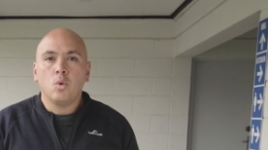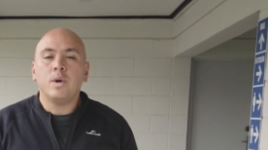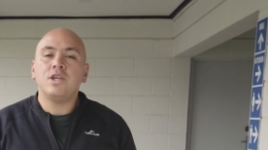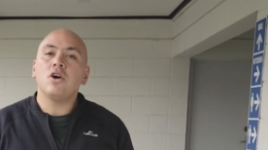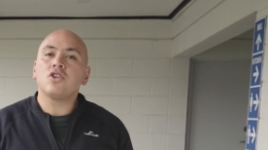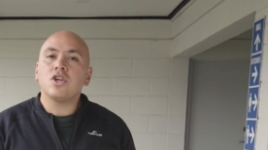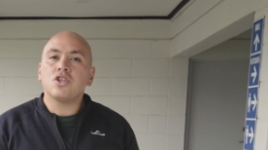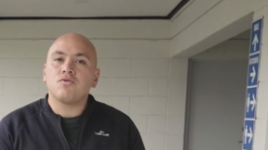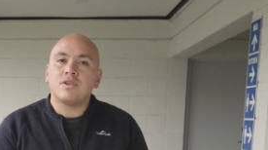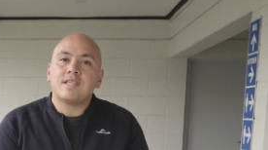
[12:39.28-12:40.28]
We not
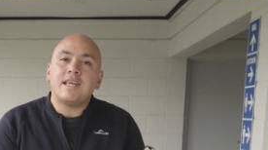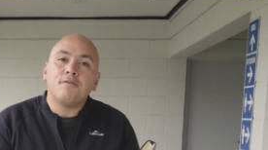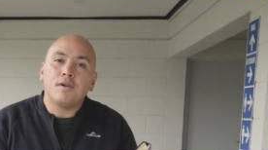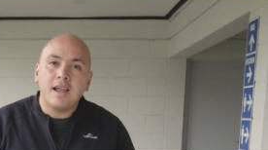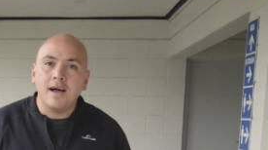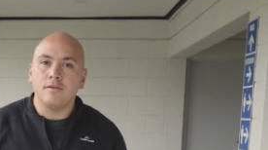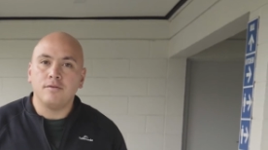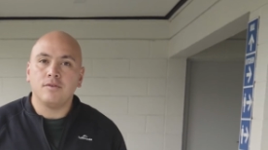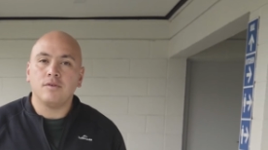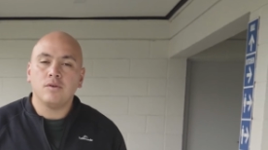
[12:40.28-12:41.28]
just receive
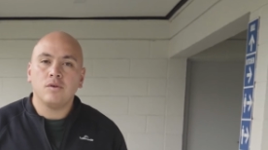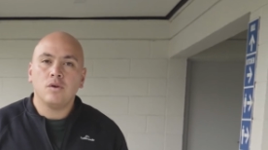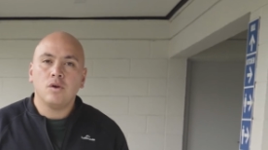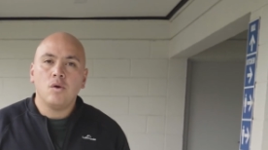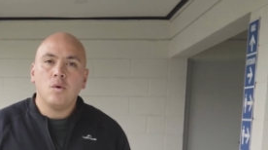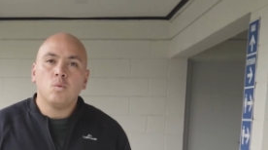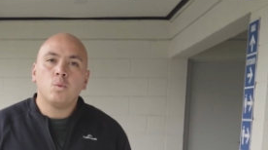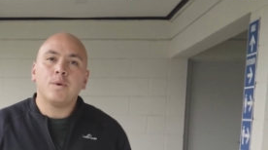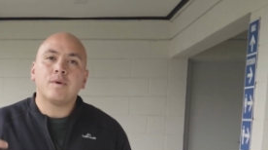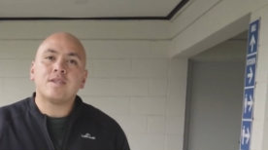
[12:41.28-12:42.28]
love,
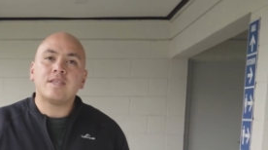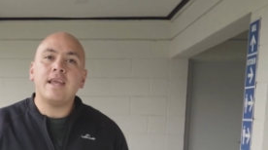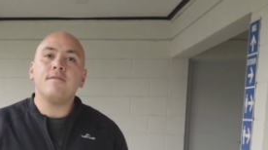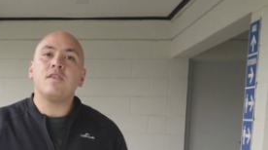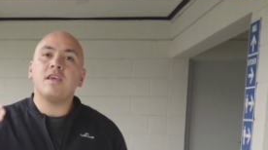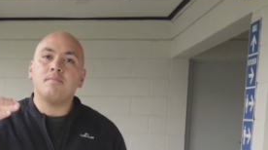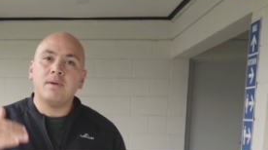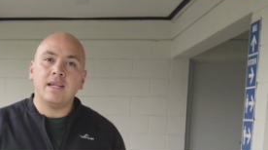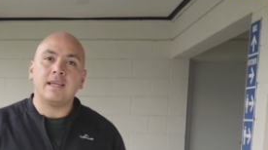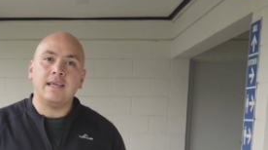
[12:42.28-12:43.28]
we receive the
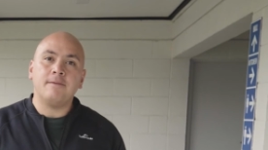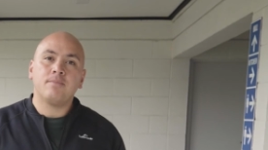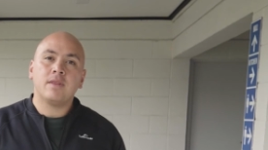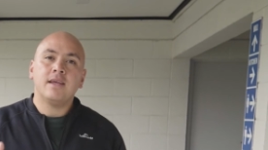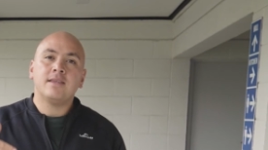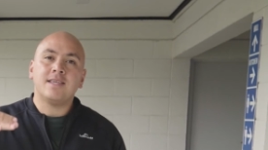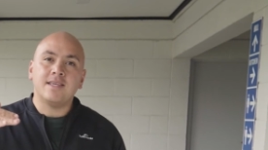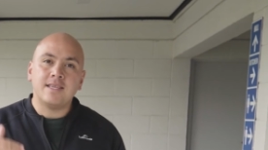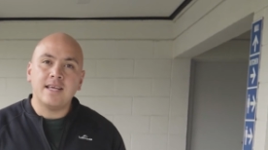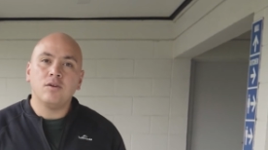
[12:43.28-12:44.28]
ability to
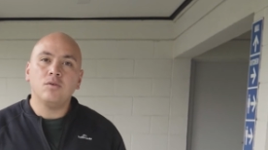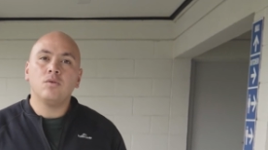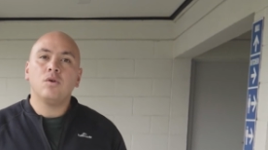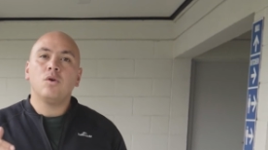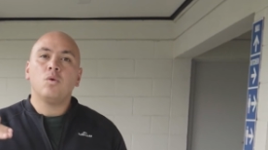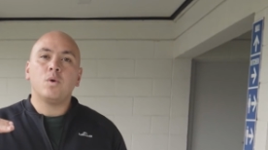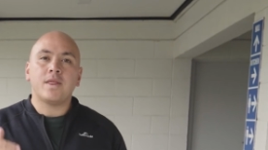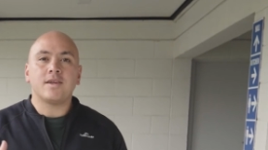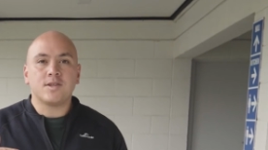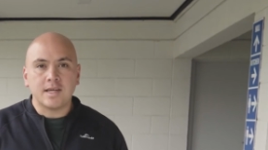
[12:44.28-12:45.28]
deal
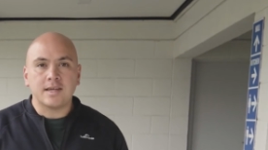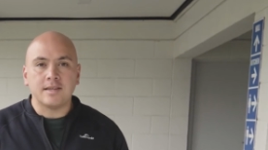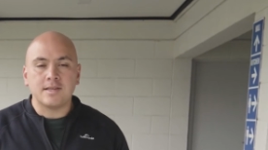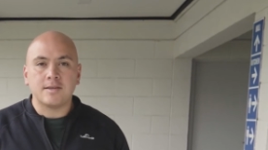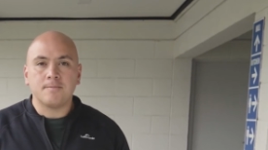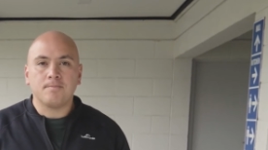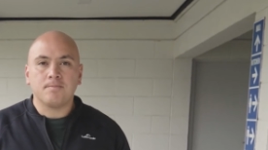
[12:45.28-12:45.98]
with our sickness.